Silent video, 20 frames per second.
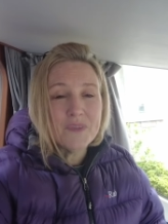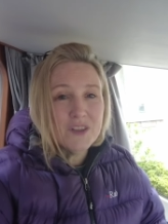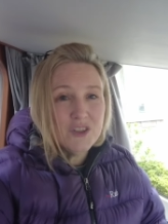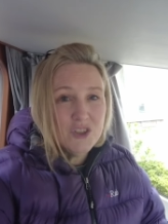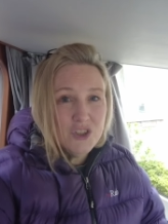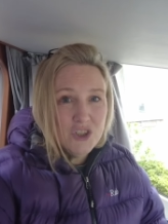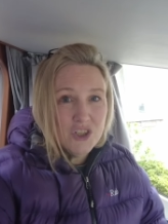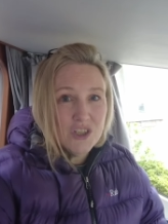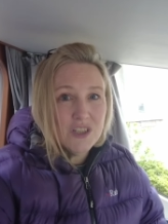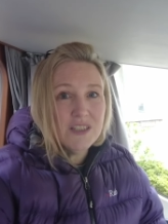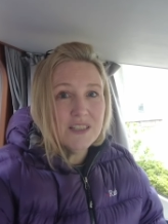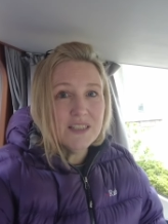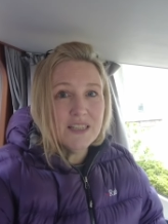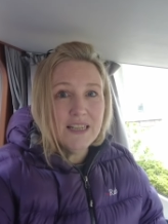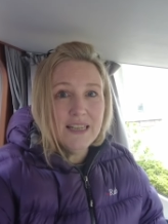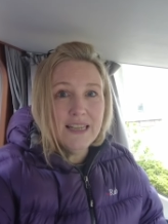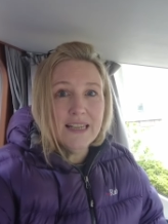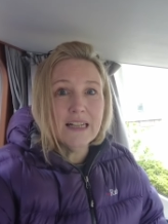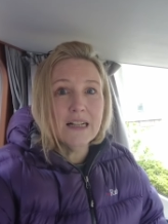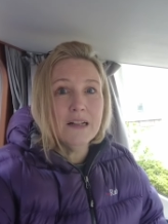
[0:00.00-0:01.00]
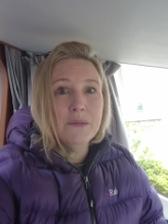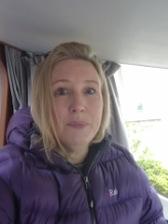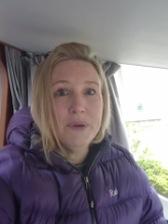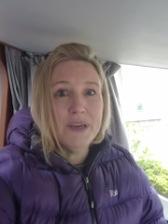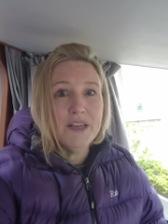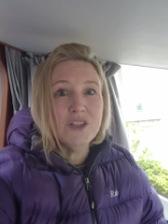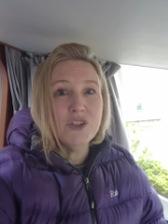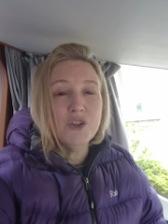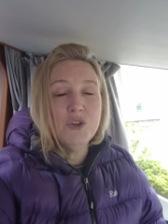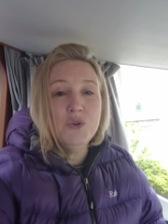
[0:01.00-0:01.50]
just a little
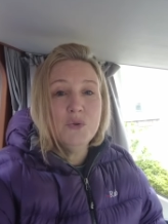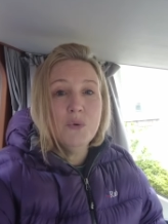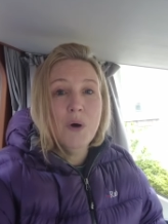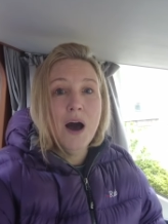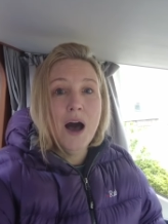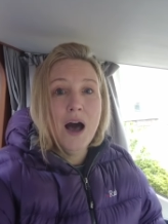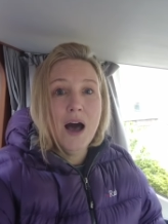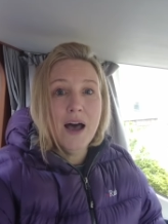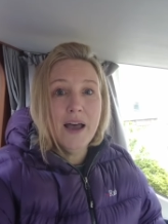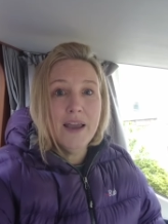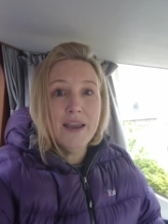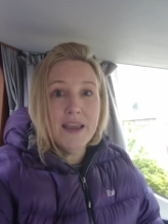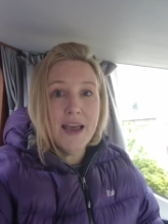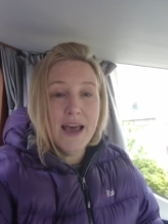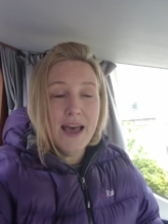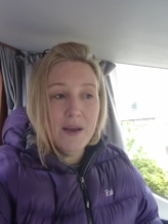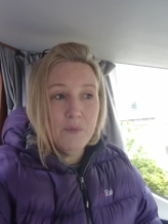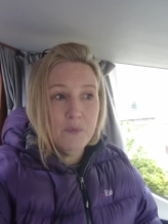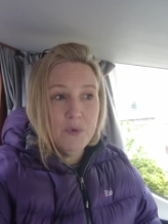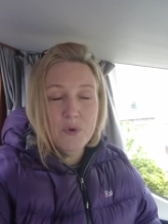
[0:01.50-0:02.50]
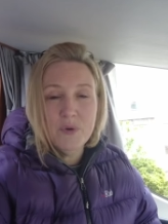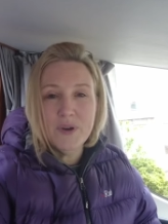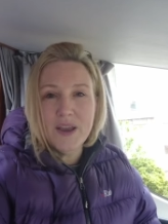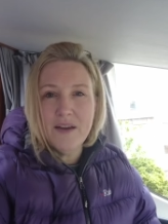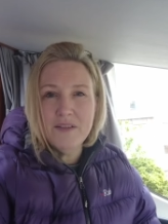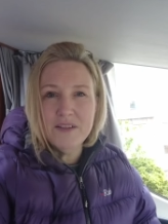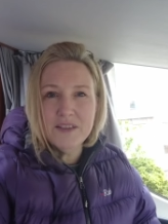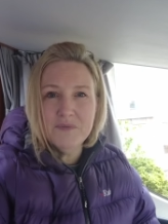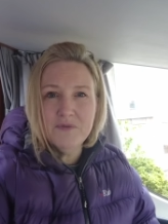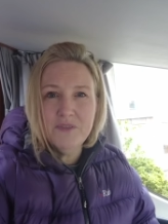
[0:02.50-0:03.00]
bit too high, and we were
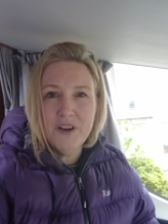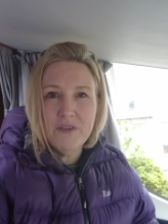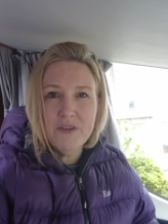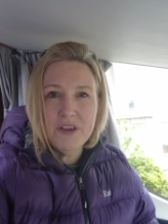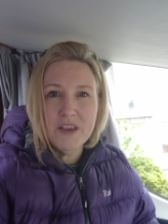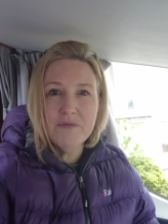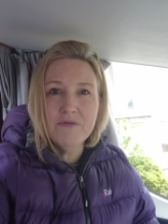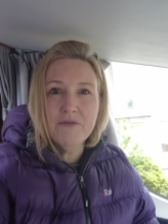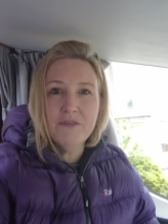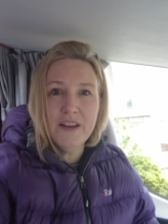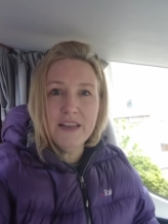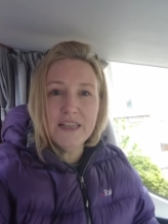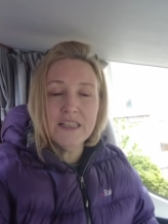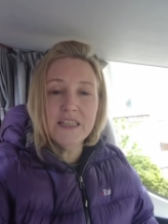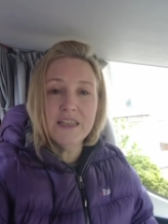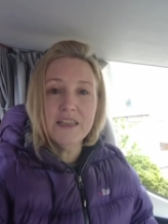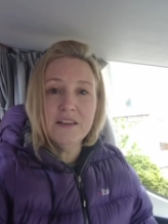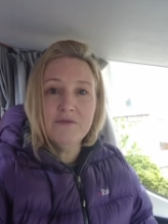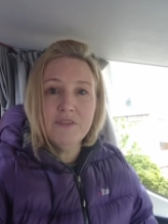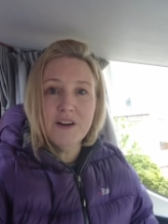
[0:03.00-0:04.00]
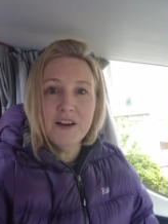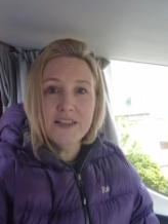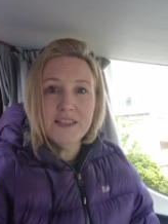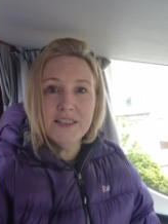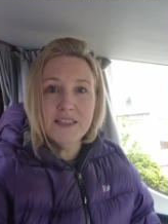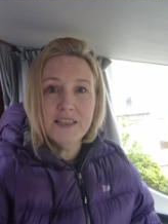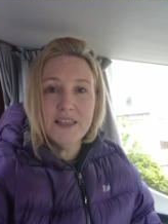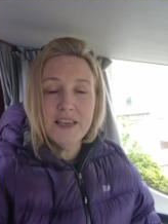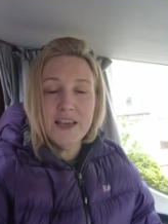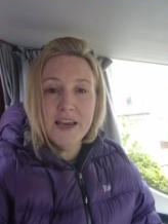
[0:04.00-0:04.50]
getting some very conflicting
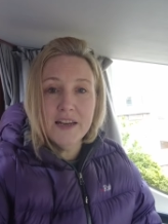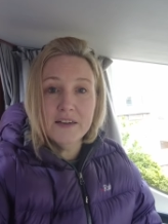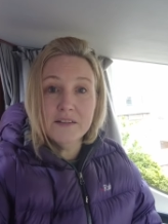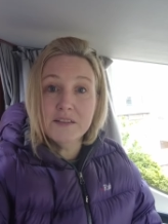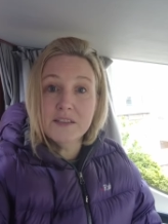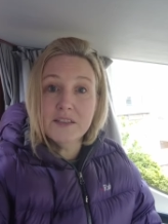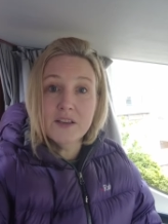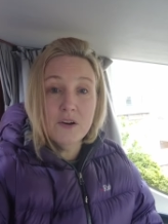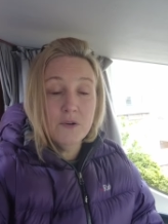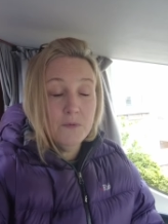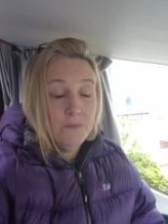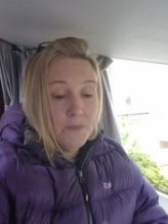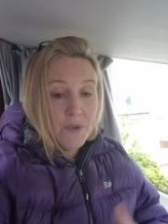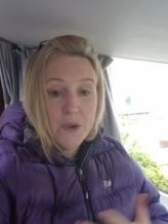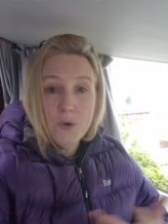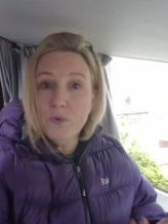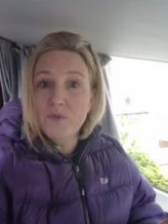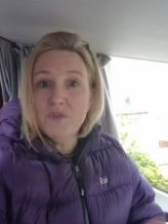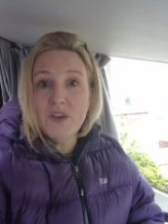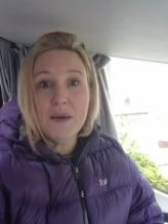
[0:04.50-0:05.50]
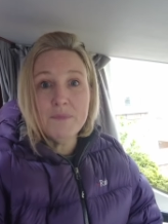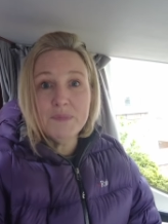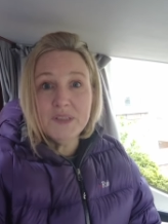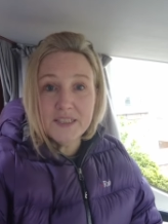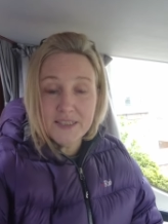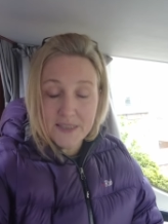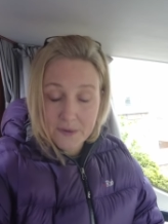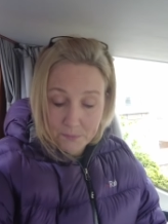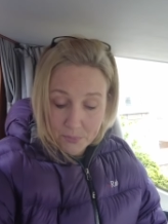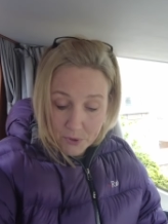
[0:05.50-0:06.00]
advice in the end. So we've kept
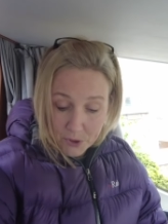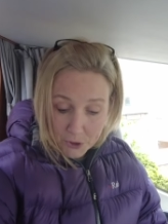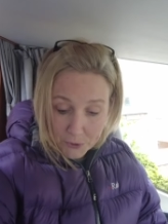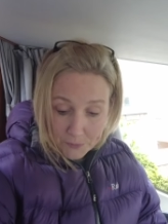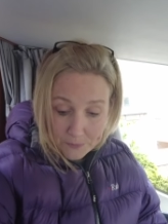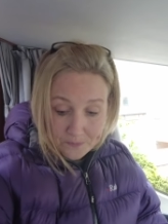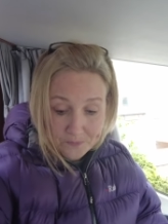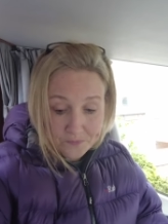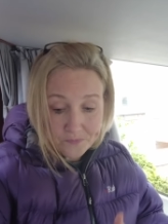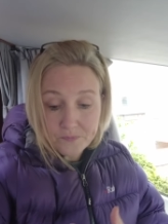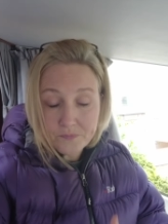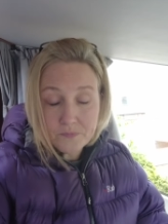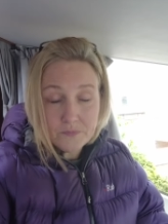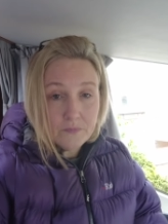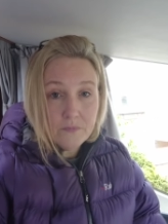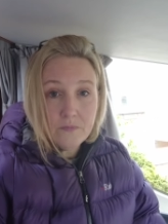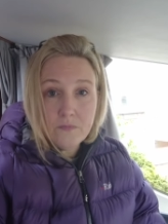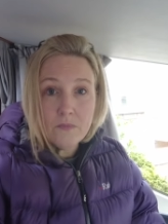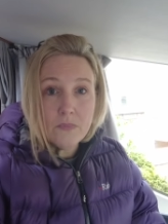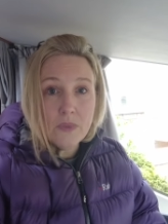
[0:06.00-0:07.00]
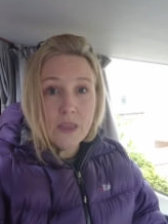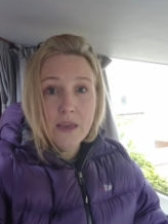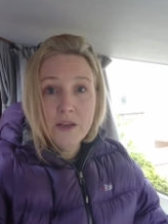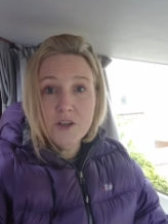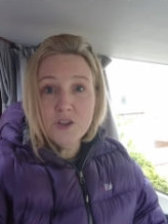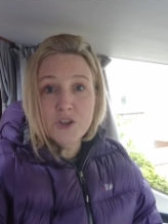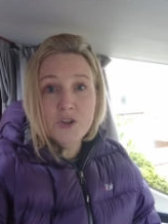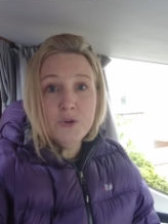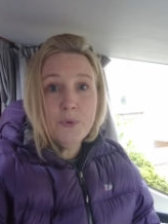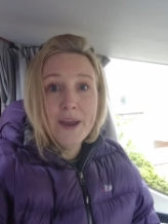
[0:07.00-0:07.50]
it simple.
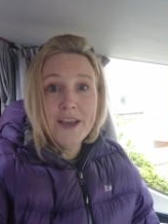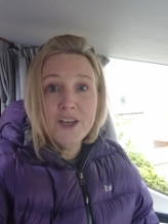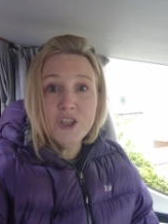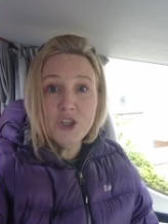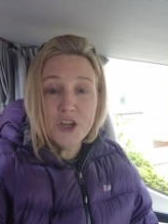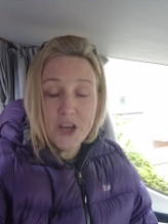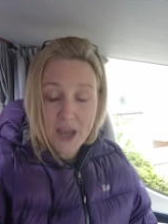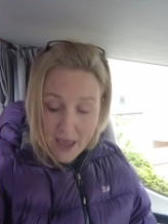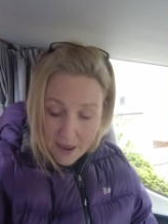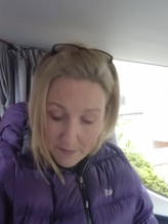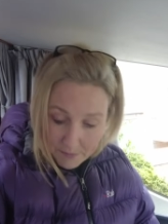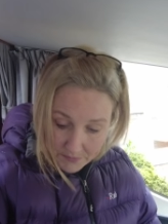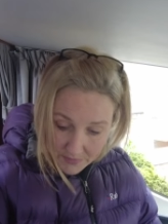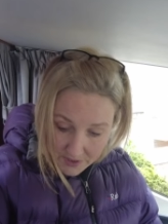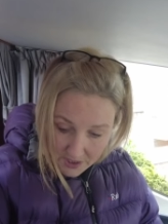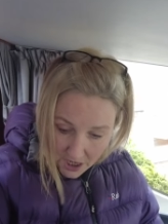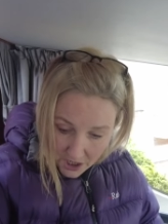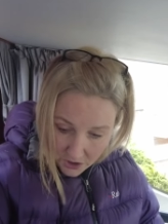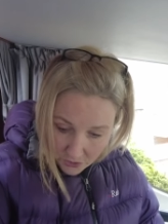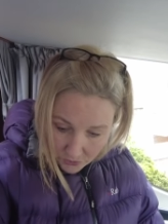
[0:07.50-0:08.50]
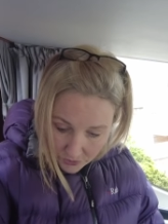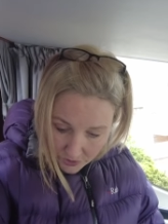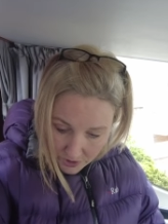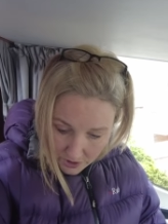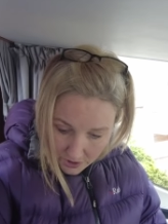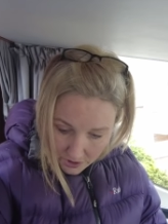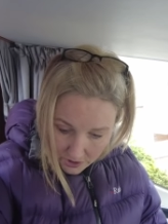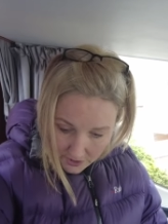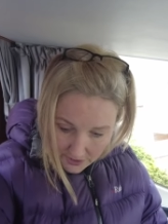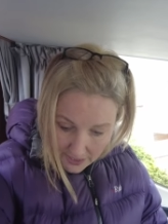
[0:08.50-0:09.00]
2 AGMs,
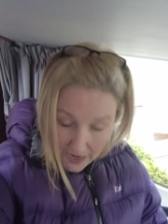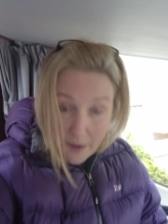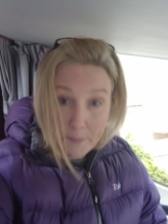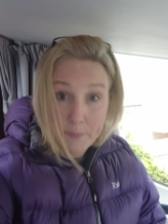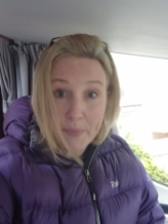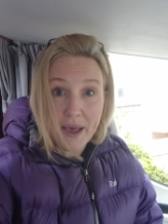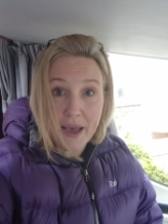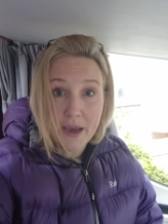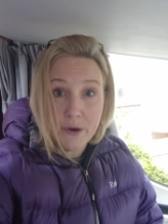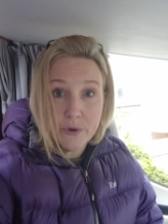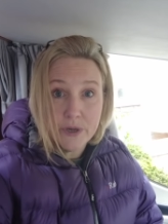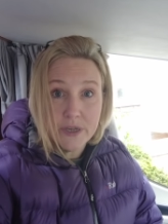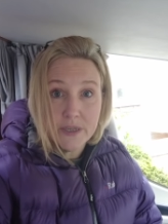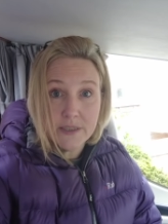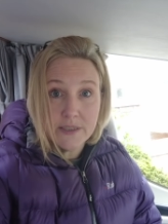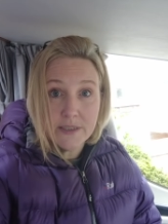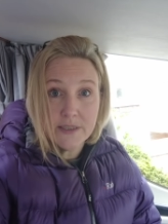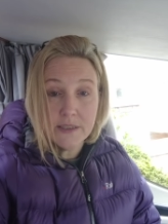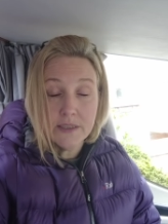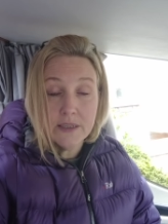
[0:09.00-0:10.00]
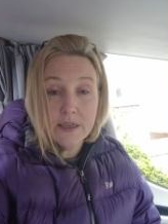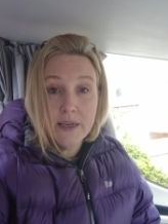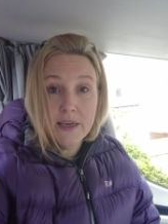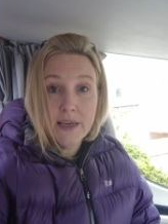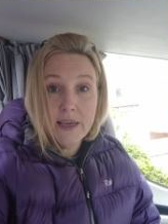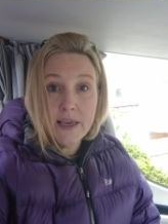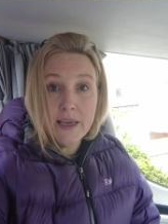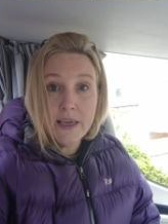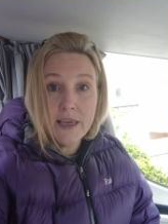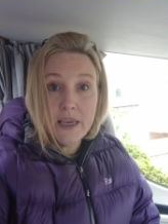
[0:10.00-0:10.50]
100 amp hours
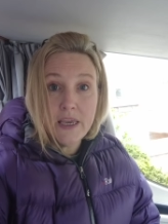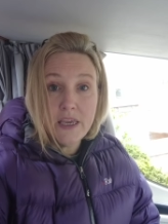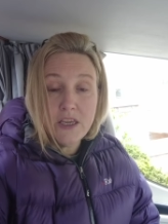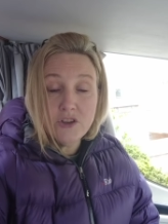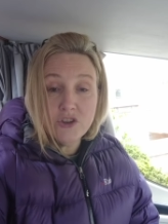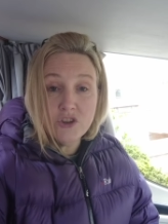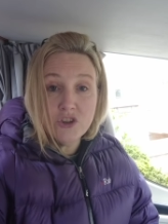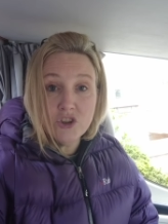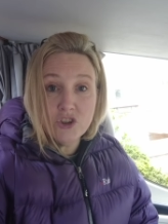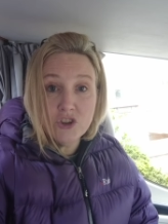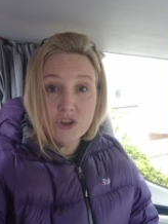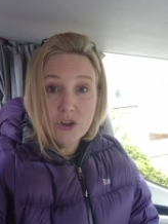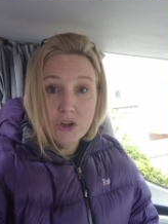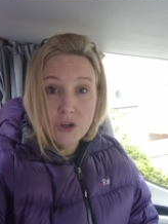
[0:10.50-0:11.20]
each,